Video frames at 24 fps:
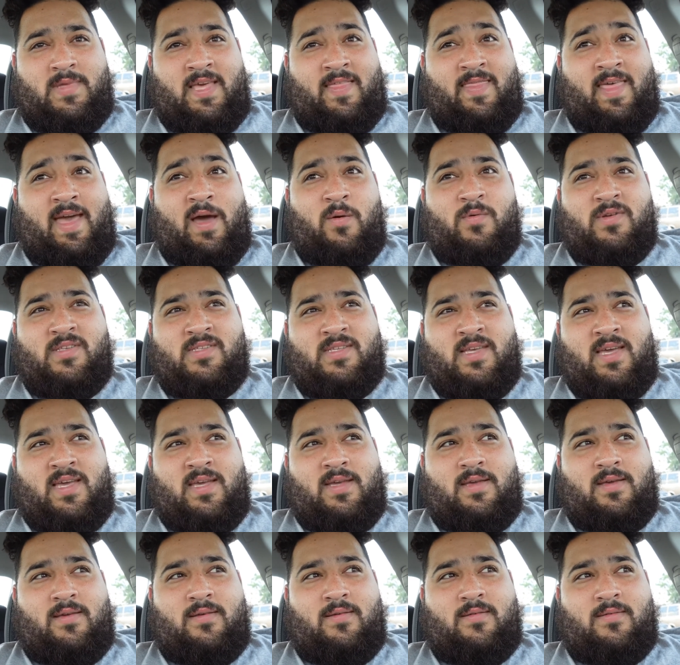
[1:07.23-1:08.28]
And that was
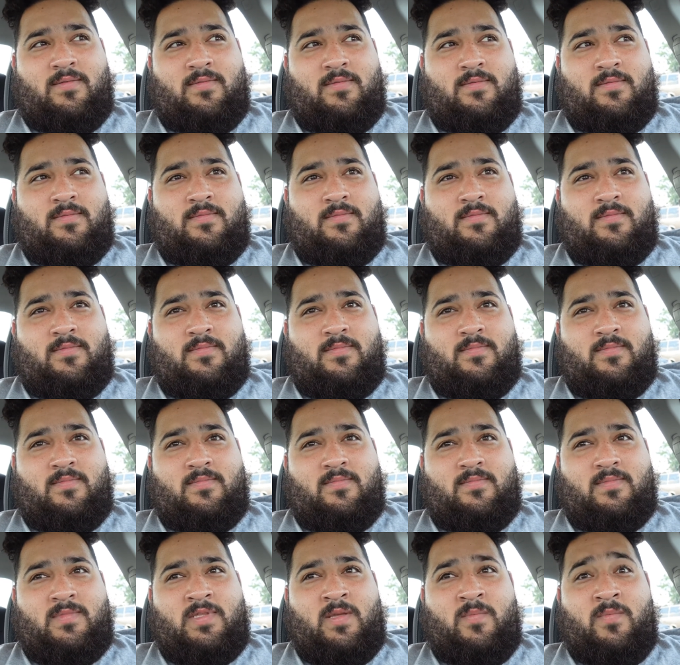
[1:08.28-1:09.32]
like
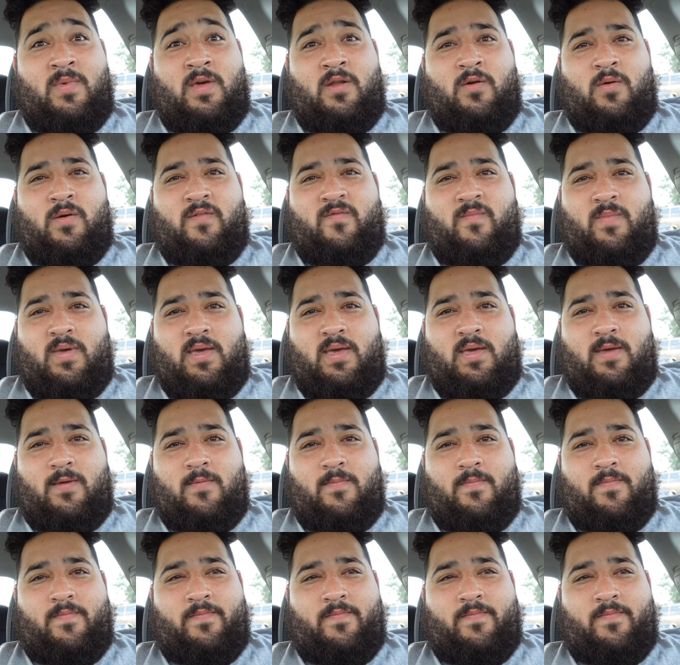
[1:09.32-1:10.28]
the middle of May.